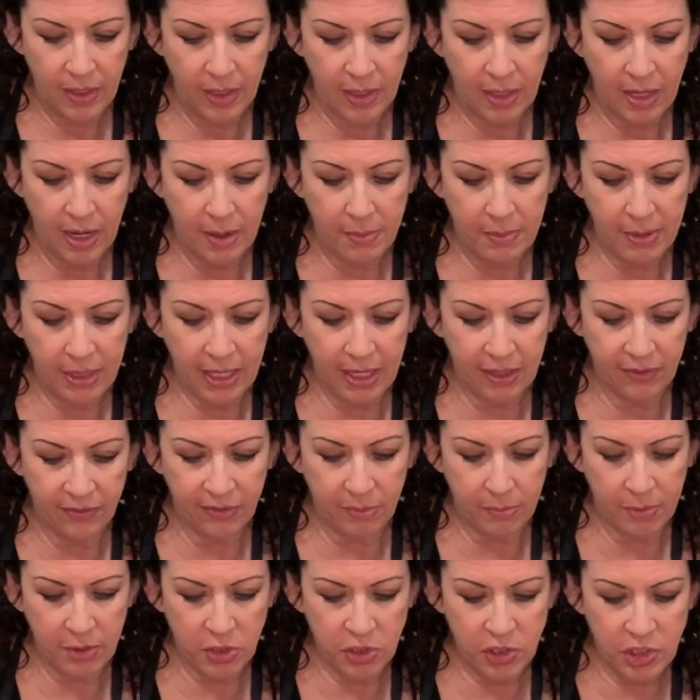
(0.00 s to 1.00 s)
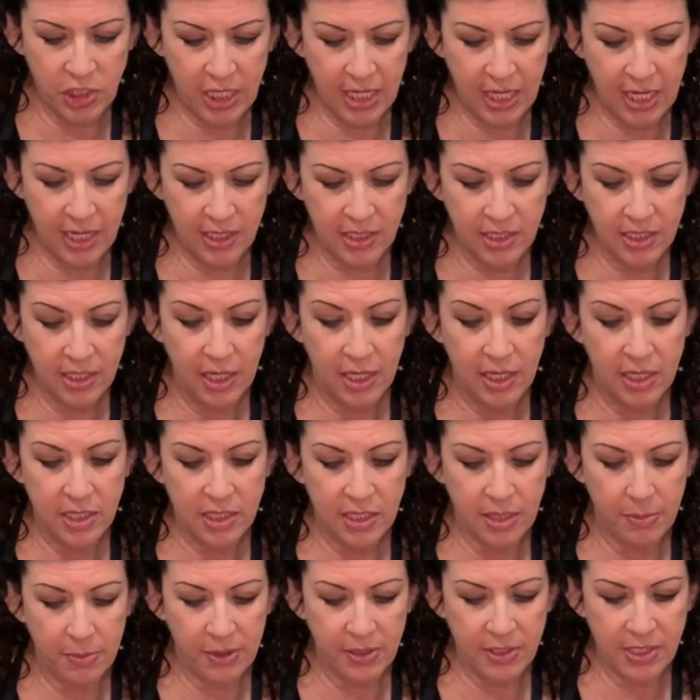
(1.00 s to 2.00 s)
I'm gonna get some of the cheese,
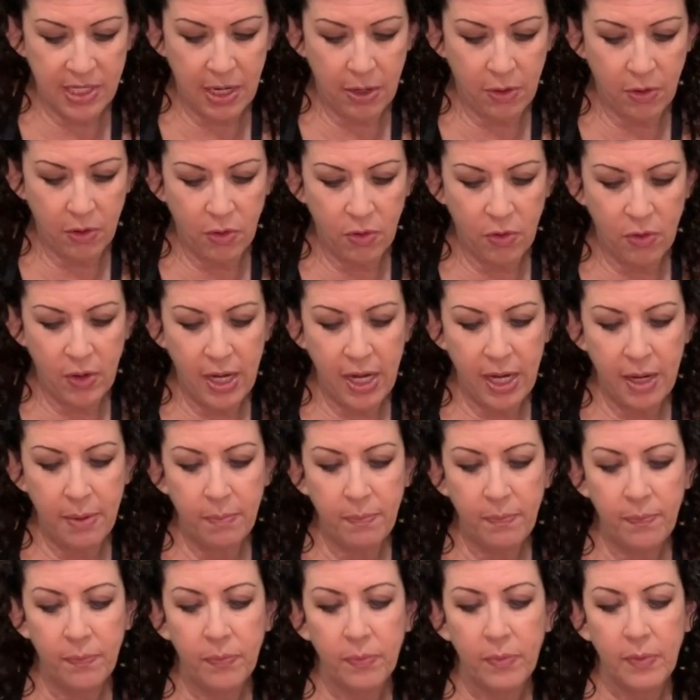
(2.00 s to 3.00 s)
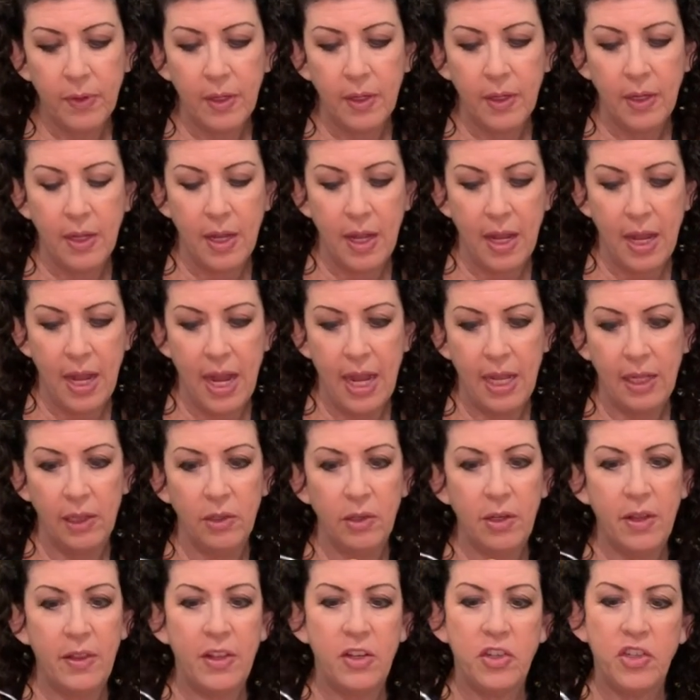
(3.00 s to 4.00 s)
some of the sour cream, and
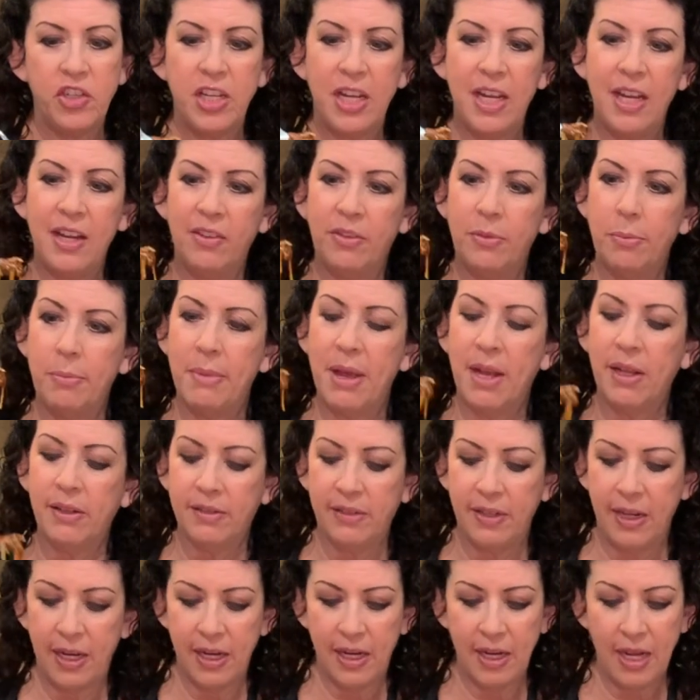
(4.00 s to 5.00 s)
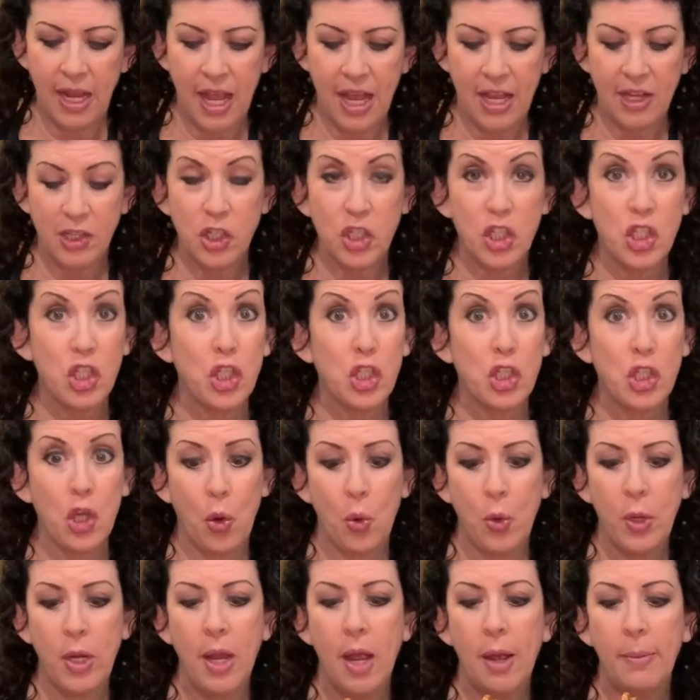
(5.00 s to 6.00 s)
look at the cheese melting.
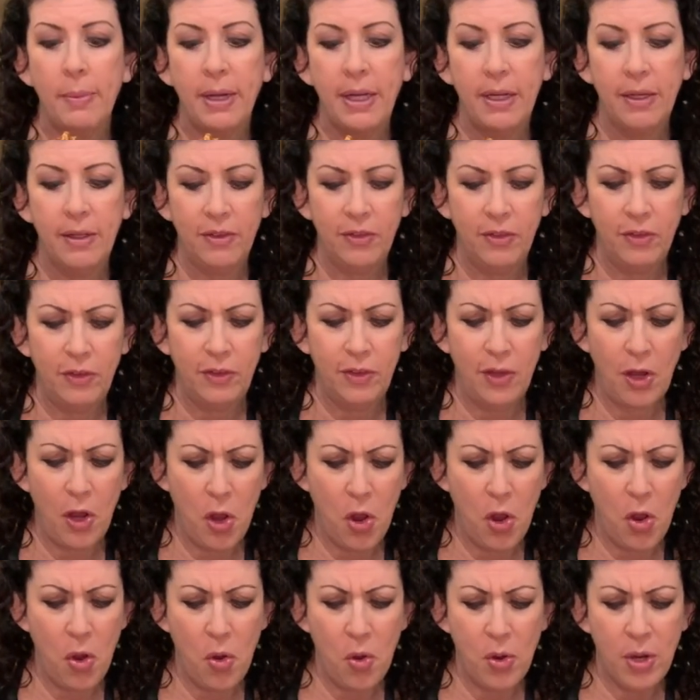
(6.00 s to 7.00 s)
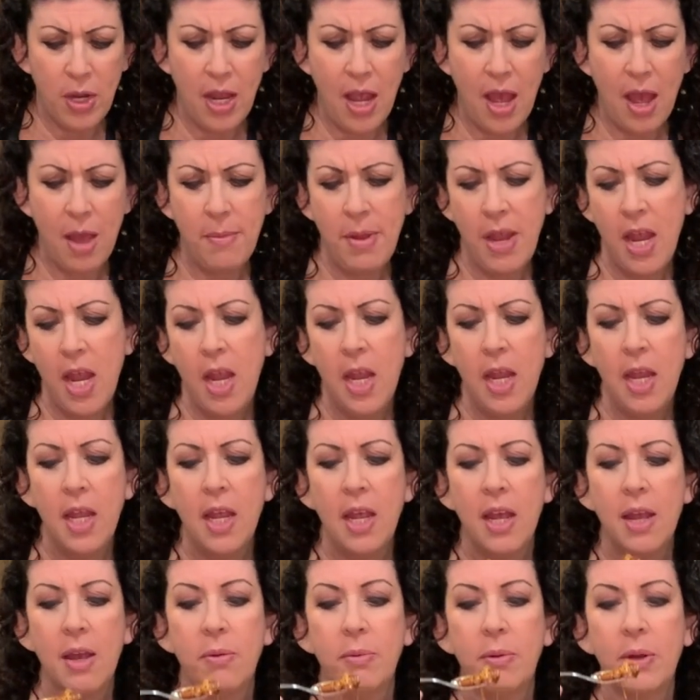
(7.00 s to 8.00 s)
So yummy, so yummy.
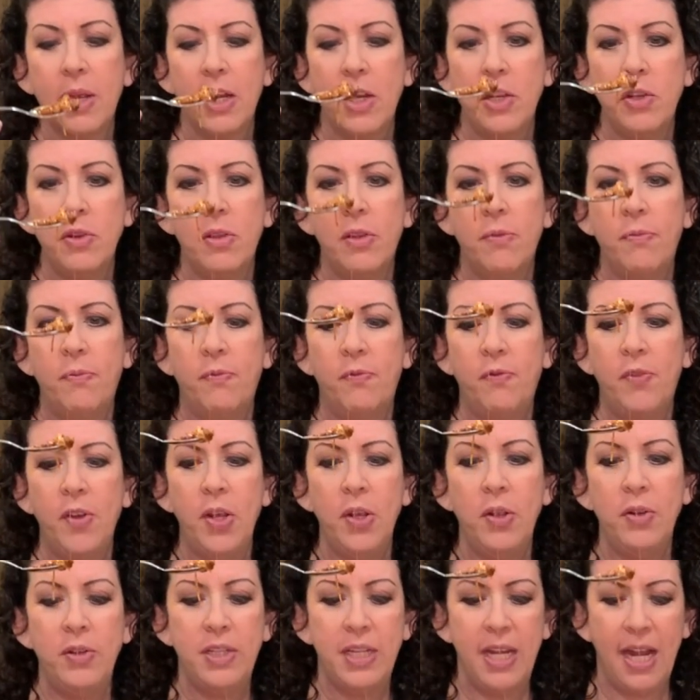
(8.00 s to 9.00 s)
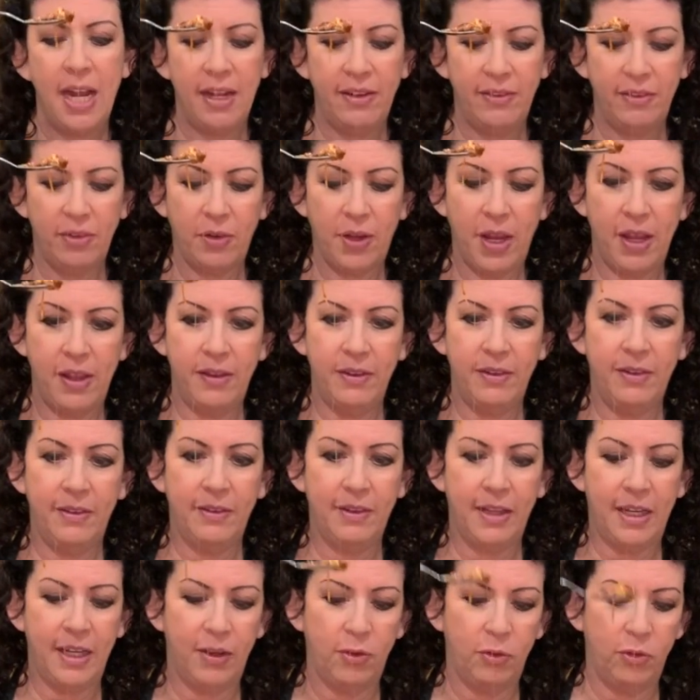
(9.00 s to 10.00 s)
Gonna do the food dance. Okay, this is
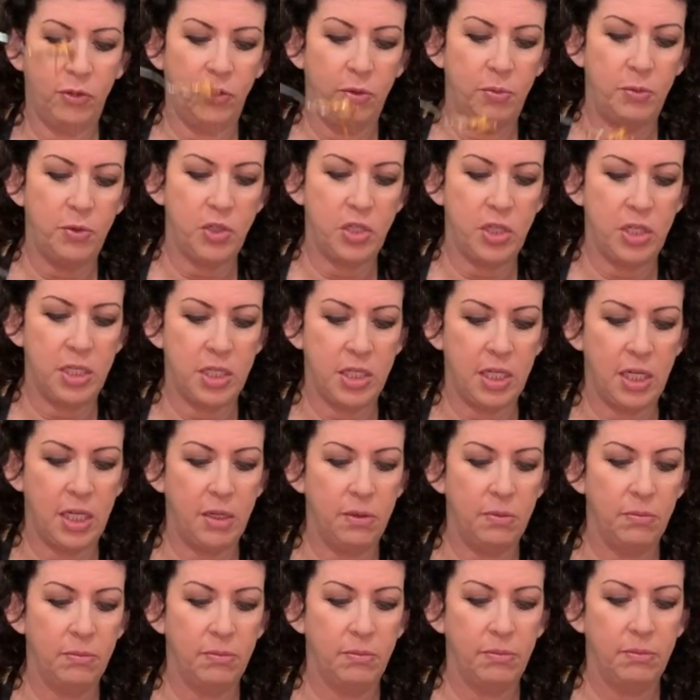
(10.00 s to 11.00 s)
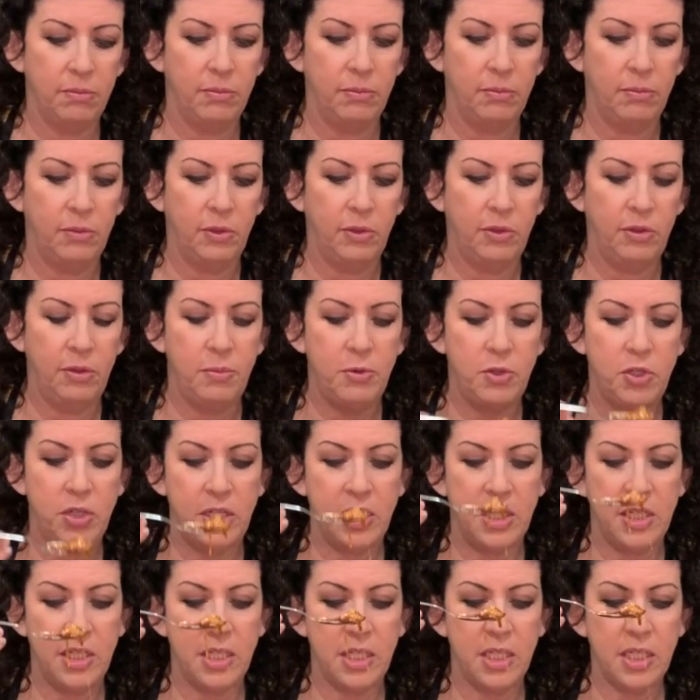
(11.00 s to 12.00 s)
like super cheesy. Super
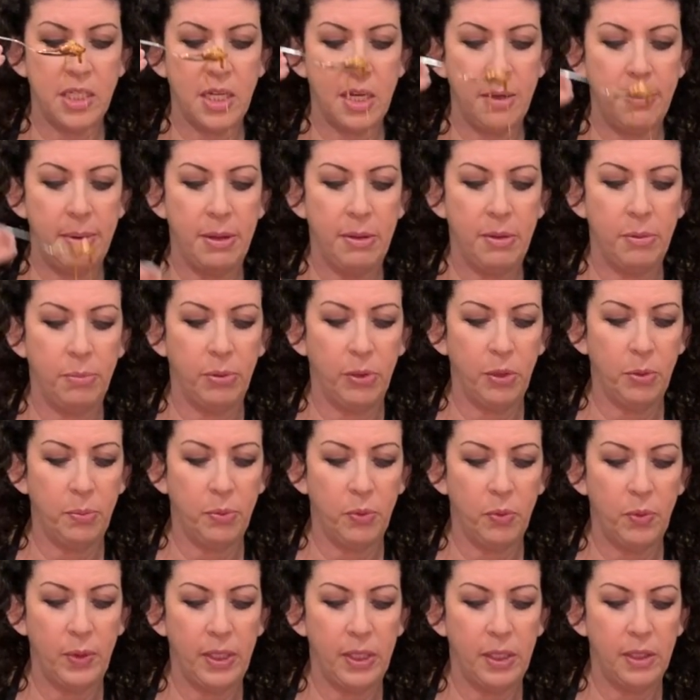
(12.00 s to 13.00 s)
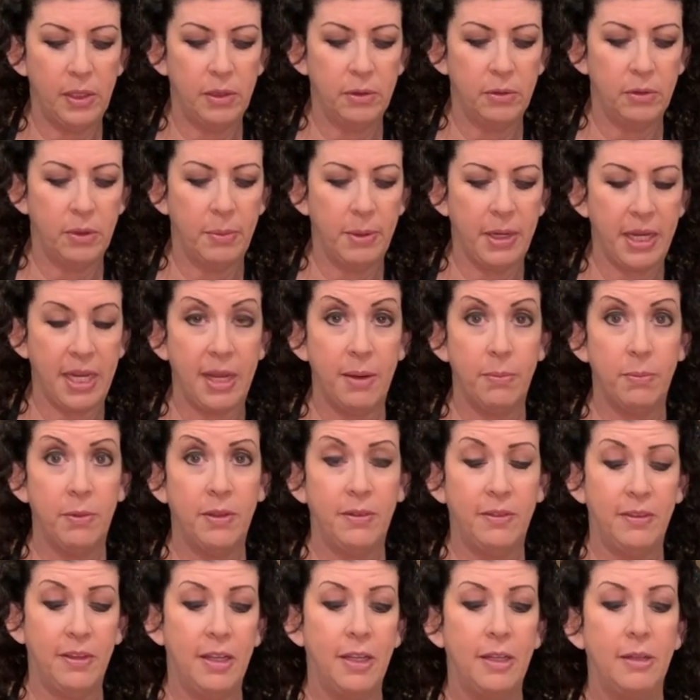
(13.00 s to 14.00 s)
cheesy. Is this gonna be the blooper reel? Or I'm gonna keep
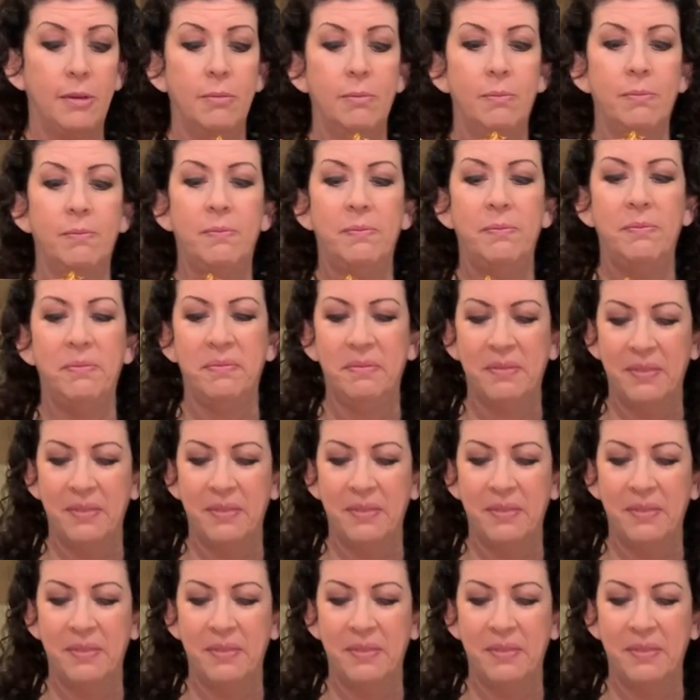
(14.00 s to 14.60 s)
this in.